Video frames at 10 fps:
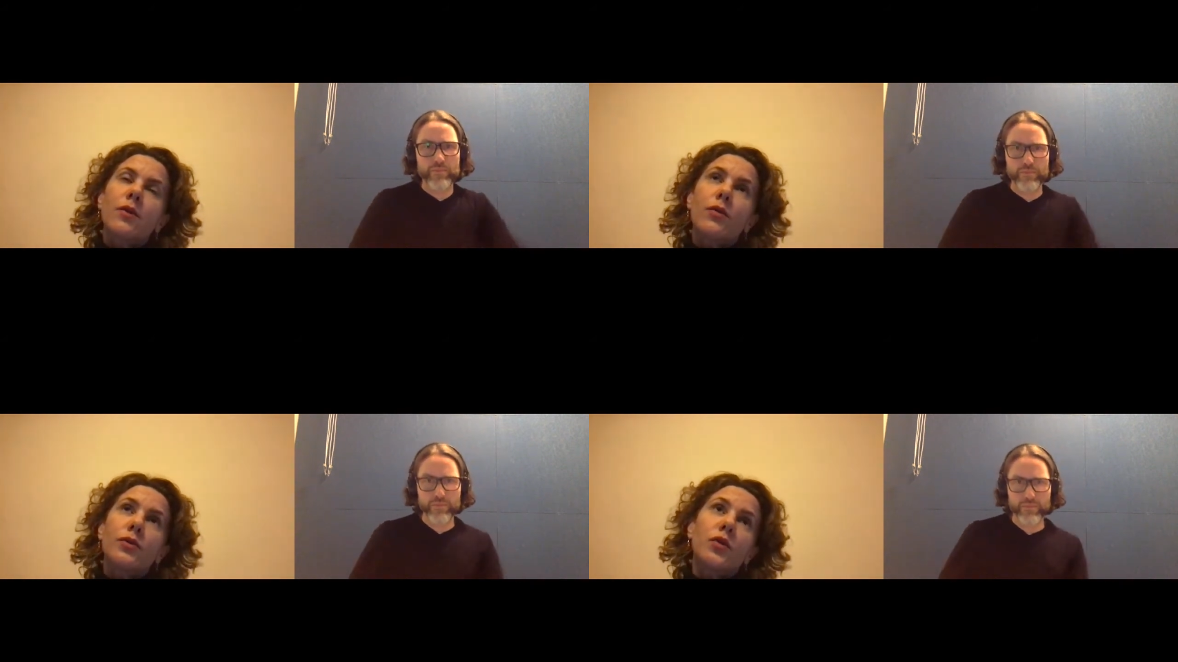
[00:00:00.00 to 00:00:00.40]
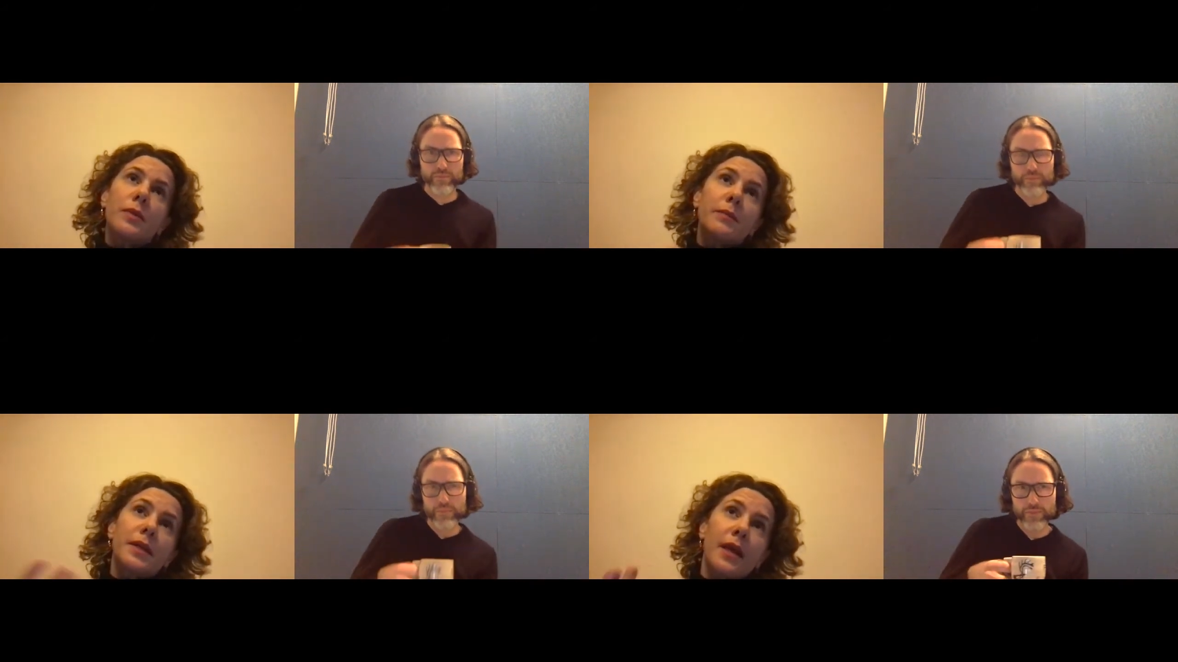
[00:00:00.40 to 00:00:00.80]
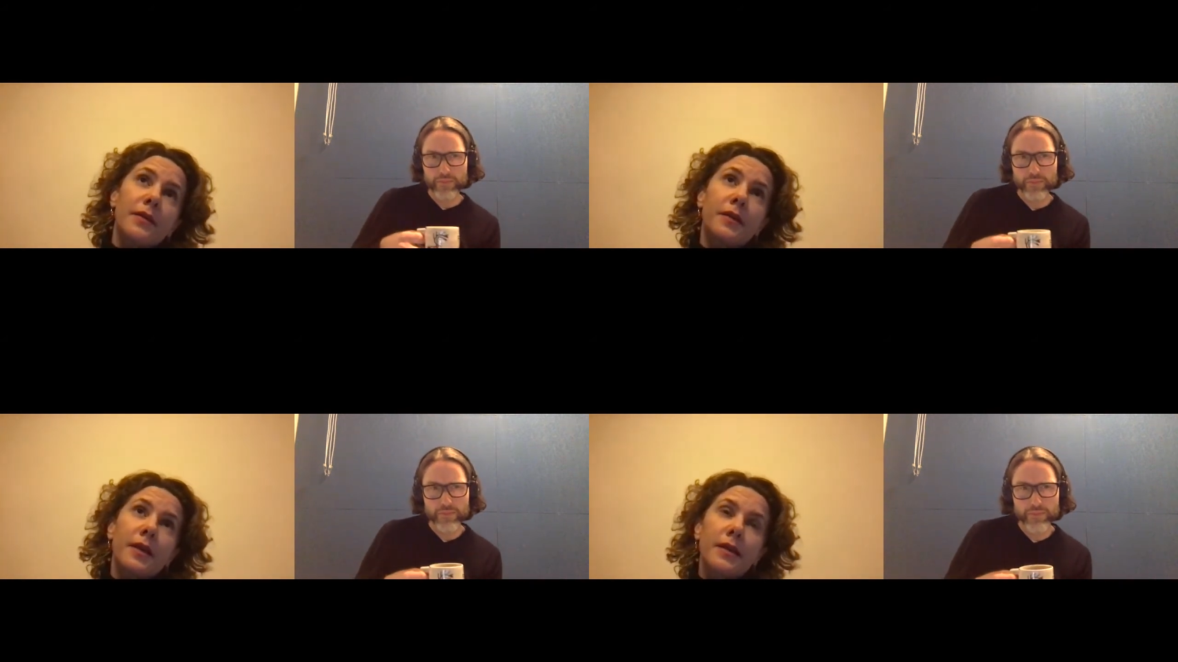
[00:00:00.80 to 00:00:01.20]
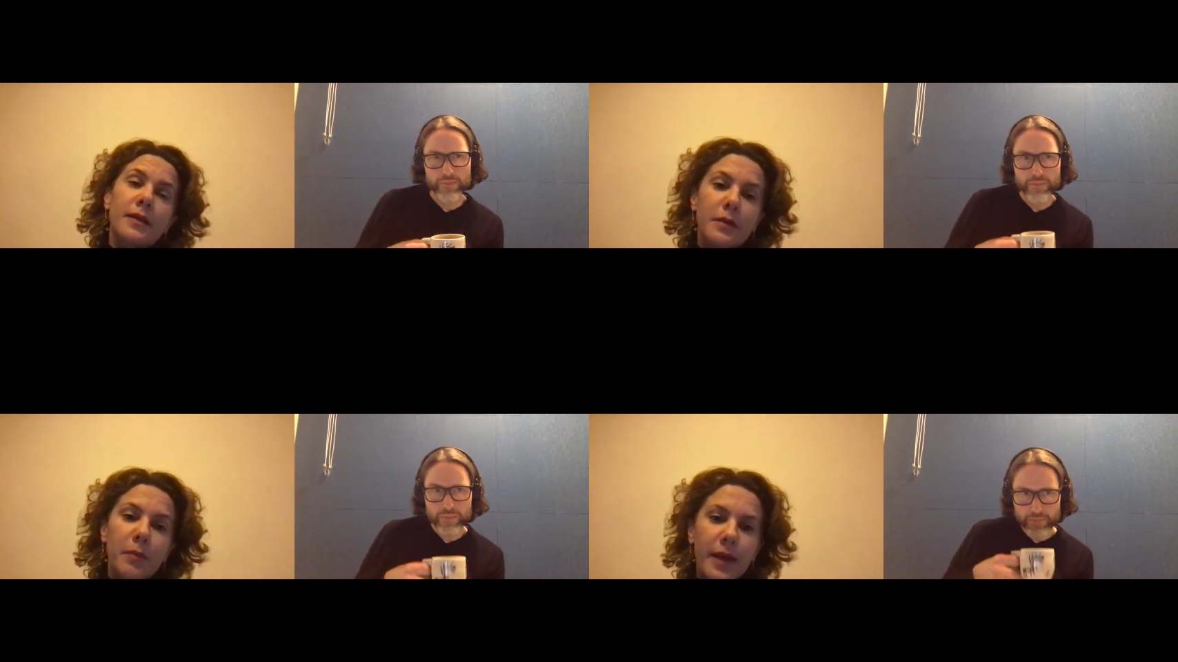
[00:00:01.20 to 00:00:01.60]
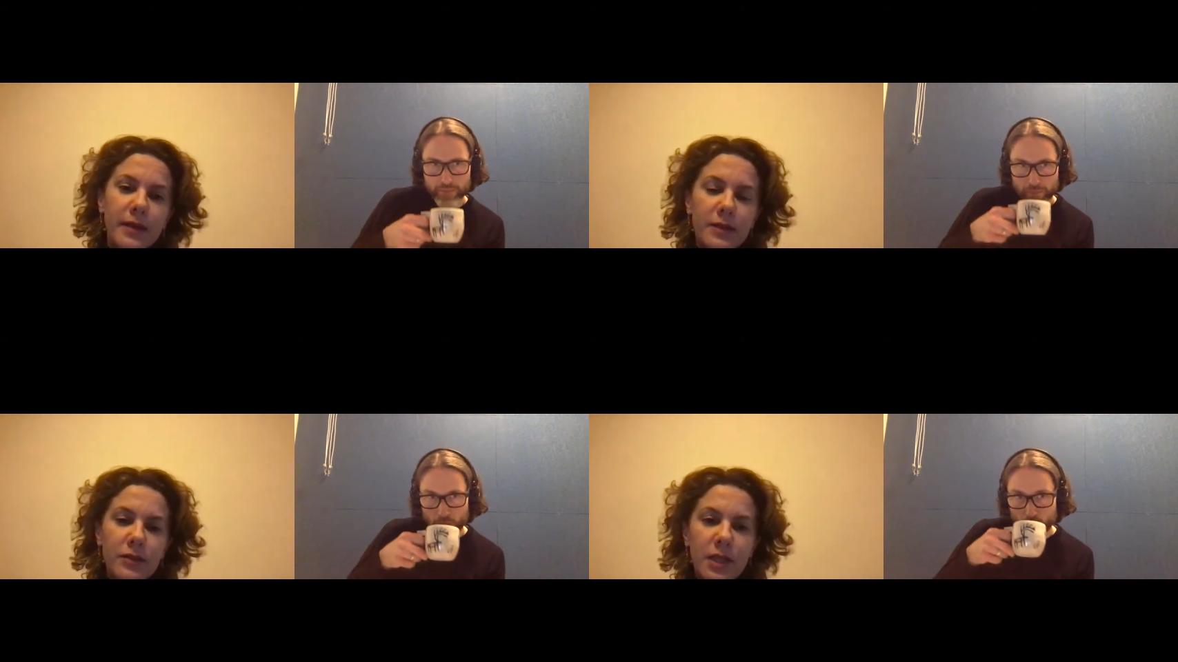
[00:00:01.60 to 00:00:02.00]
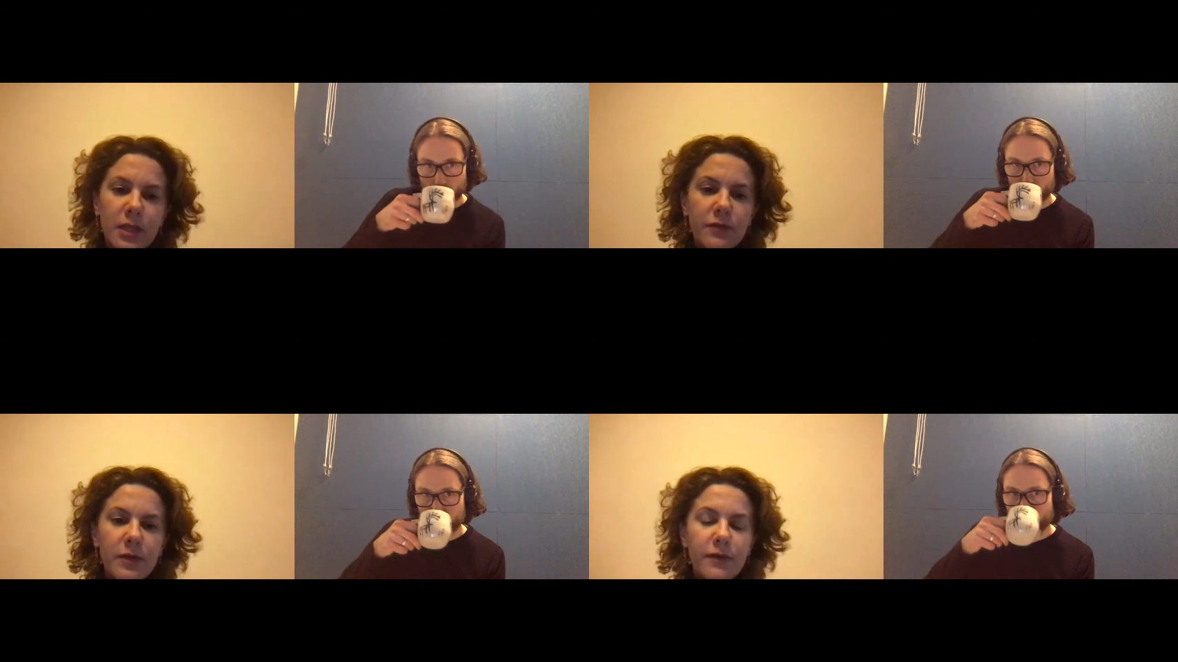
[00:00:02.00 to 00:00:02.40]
Speaker 1: also maybe the other thing that made successfully